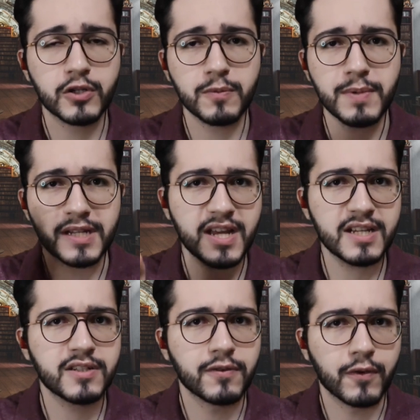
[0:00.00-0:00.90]
to be
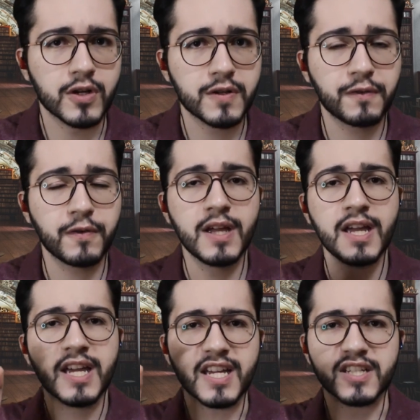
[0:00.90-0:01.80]
attentive of
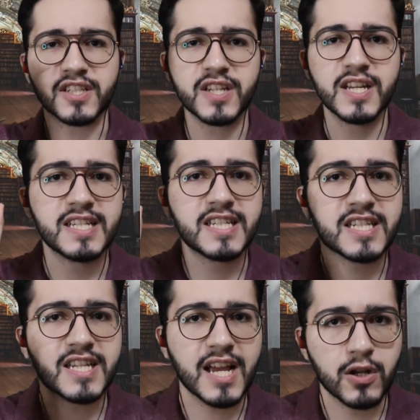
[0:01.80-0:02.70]
is
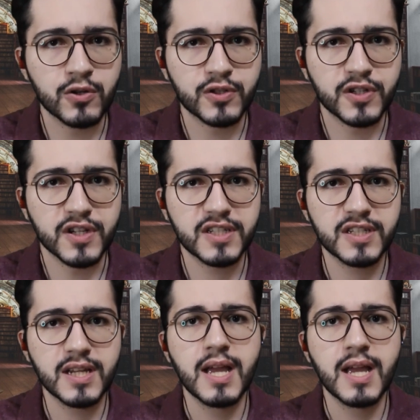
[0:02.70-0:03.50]
cyanosis,